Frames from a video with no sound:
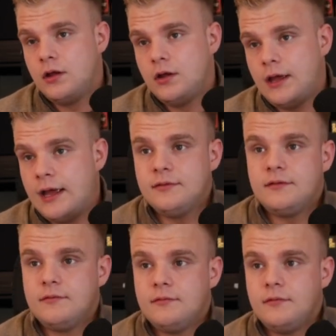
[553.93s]

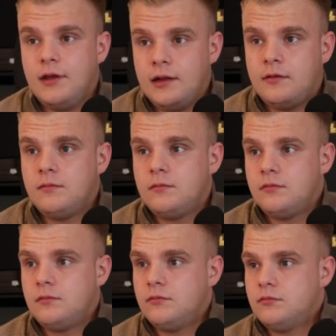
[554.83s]
and it
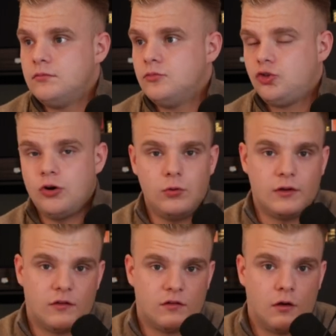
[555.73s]
showed
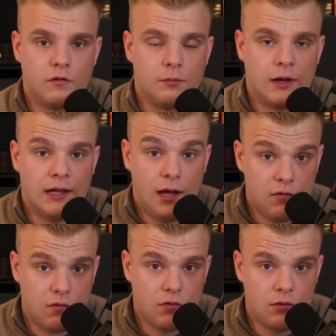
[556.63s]
itself in my life.